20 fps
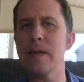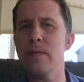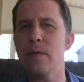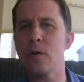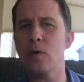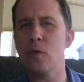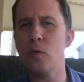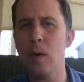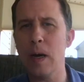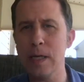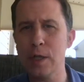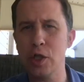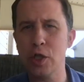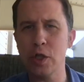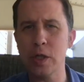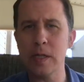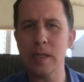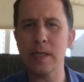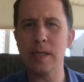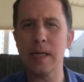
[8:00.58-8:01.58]
the
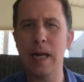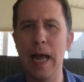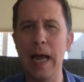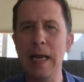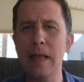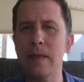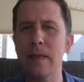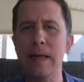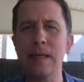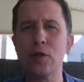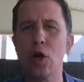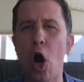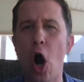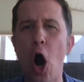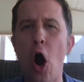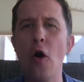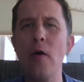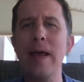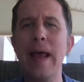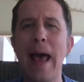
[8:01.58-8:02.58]
questions like these
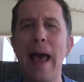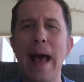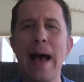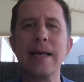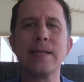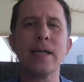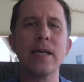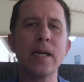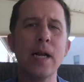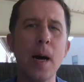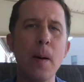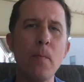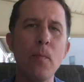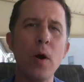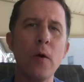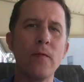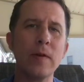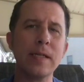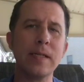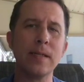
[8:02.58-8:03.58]
already has a number
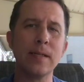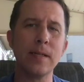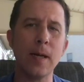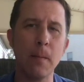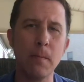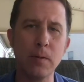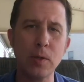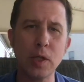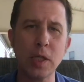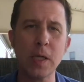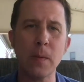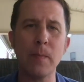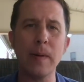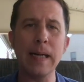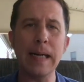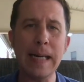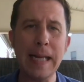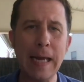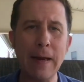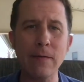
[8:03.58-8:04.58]
of assumptions and
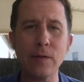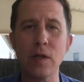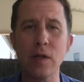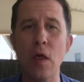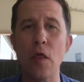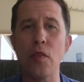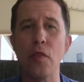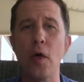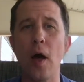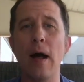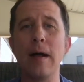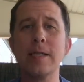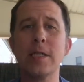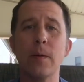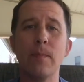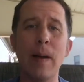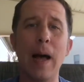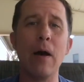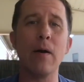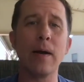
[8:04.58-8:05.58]
beliefs and thoughts
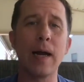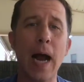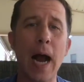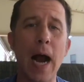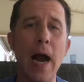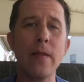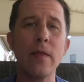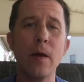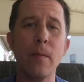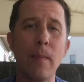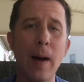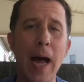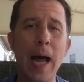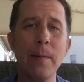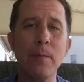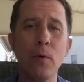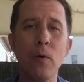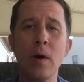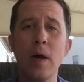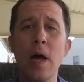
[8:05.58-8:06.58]
about God and the
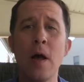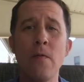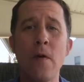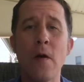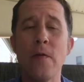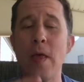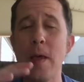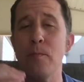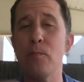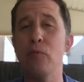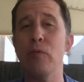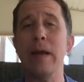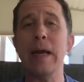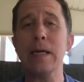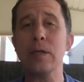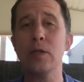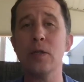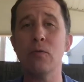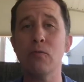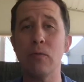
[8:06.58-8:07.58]
Bible that they
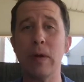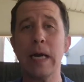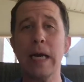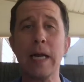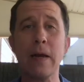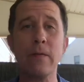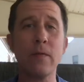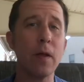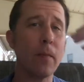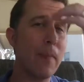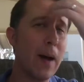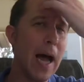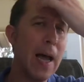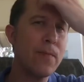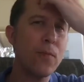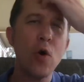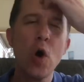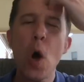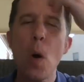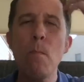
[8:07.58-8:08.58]
bring to the reading of the
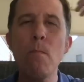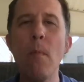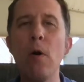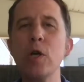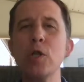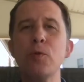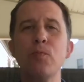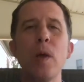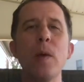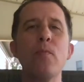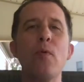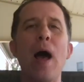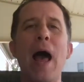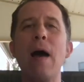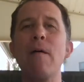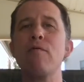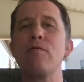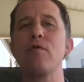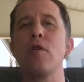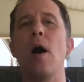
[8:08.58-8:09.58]
Bible. Most people
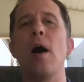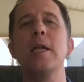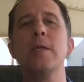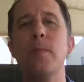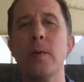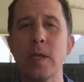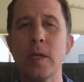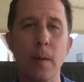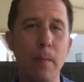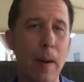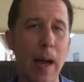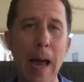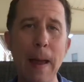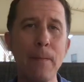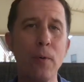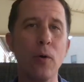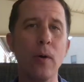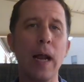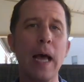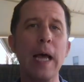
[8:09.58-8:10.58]
have thoughts about the
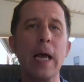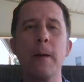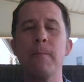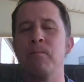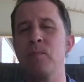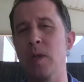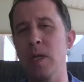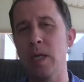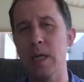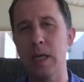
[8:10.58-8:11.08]
Bible like,